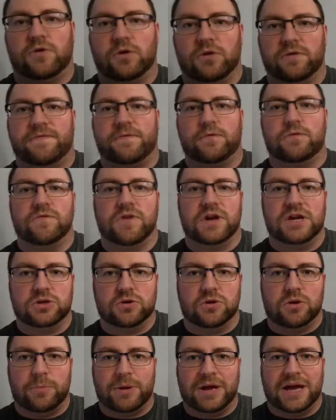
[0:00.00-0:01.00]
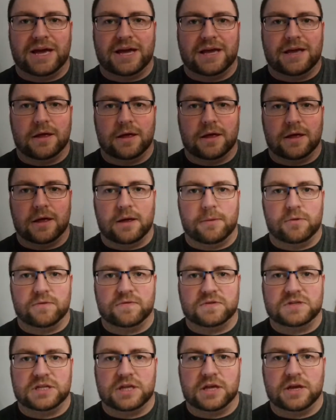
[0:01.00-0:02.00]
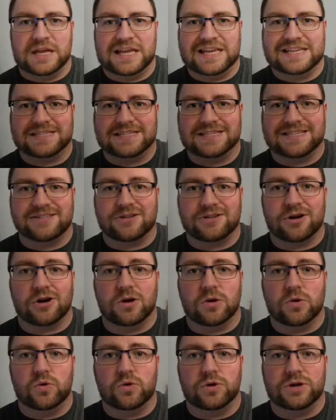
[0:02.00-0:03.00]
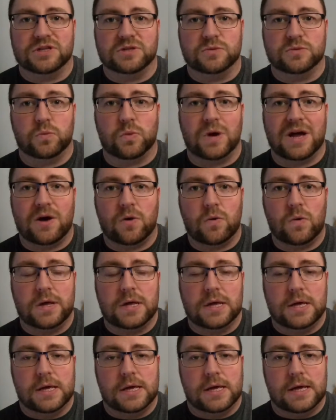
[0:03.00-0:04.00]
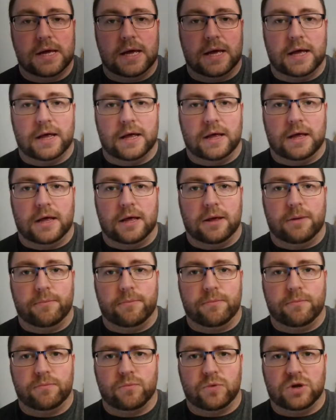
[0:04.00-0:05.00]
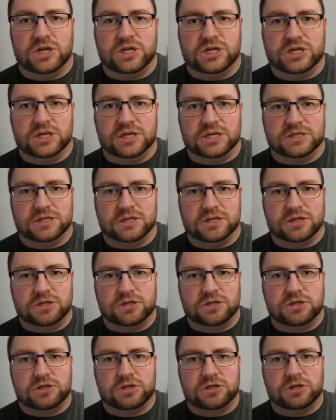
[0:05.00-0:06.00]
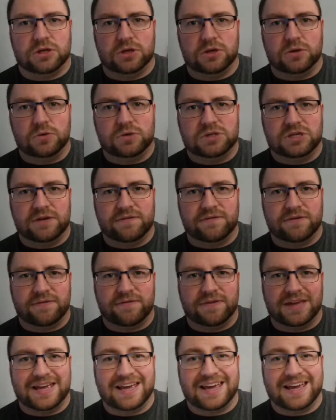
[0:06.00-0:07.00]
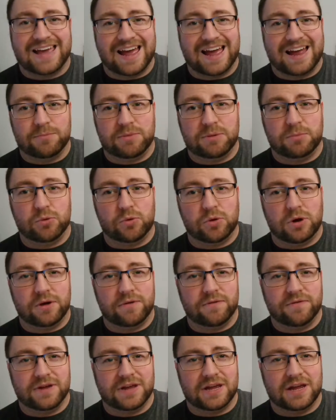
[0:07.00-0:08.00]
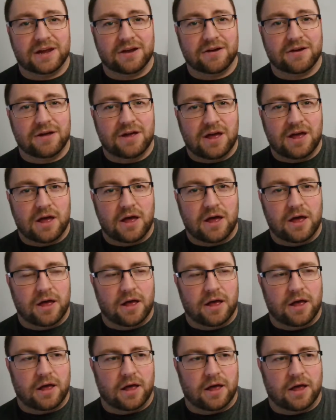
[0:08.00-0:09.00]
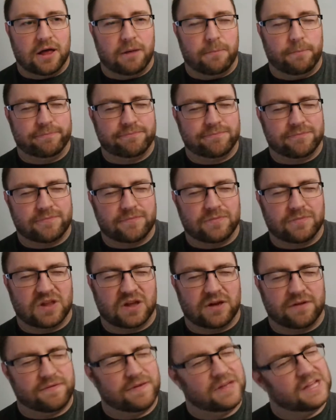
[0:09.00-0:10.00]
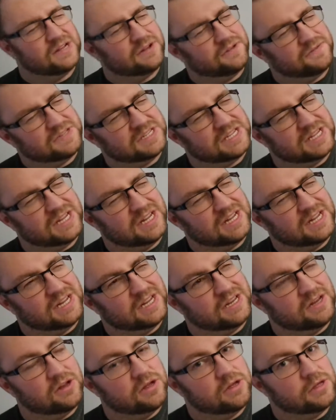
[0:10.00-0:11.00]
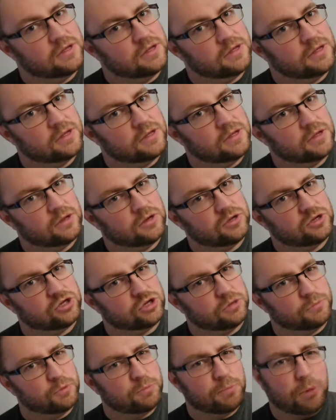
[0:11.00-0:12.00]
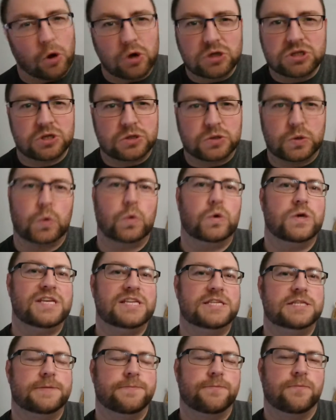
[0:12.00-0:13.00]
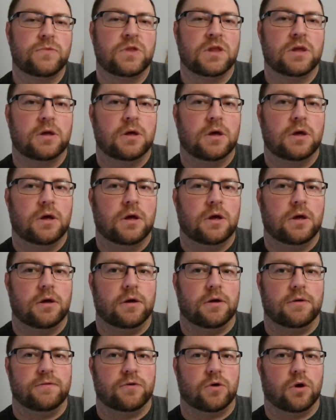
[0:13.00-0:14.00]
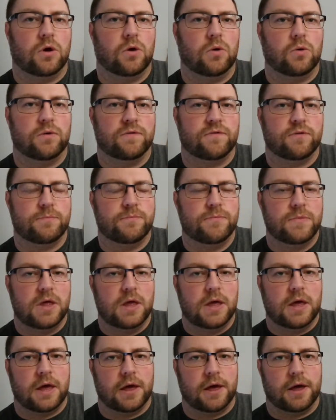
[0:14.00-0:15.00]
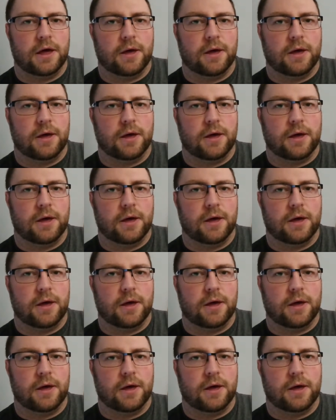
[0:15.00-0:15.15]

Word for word: but you've got the full range on the back. Um, obviously there is a Star Lord as well, um, which is an exclusive. I think it can be bought over here. Um, I think I've seen double boxed toys have got hold of them,